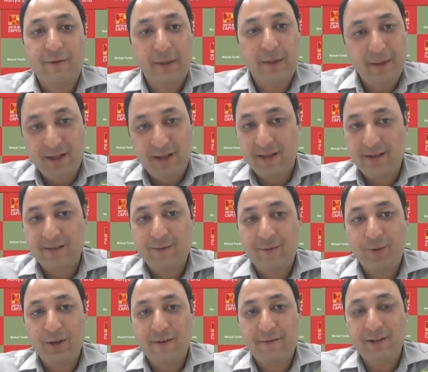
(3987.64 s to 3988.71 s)
webinar
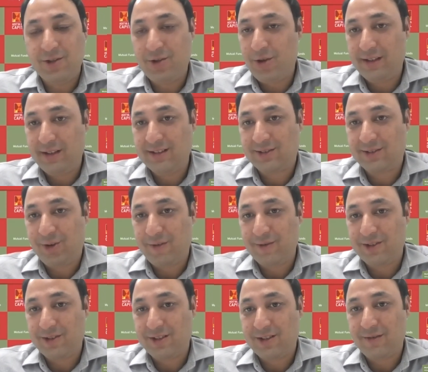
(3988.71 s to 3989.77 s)
would have enjoyed this
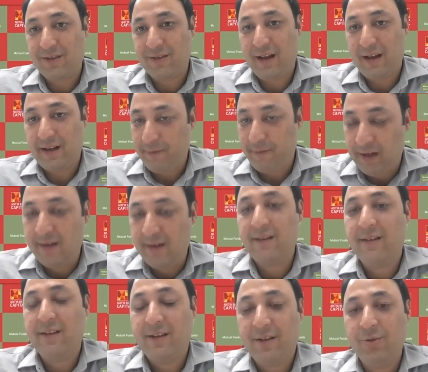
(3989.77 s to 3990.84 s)
conversation and will
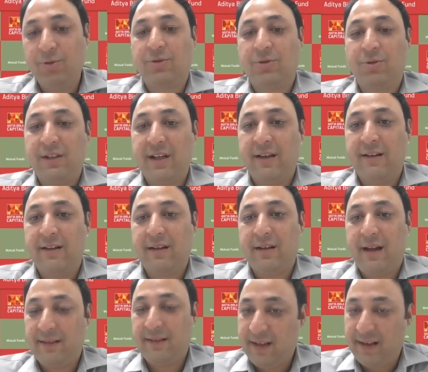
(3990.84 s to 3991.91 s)
use to their
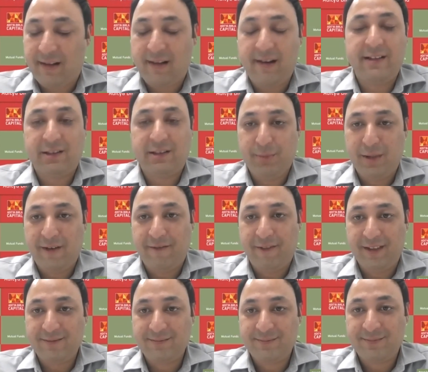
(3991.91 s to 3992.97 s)
and their clients'
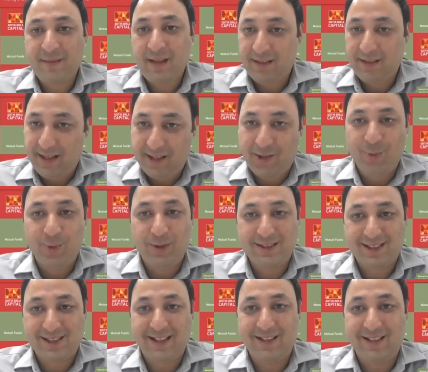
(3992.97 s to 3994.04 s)
benefit. Thank you
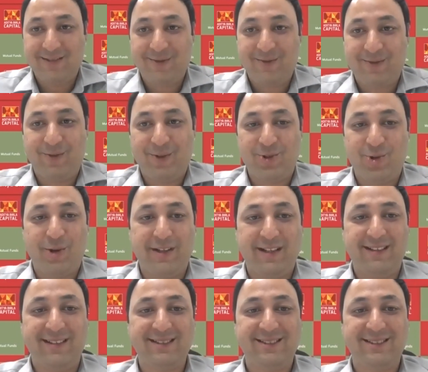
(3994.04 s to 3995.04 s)
once again for joining us.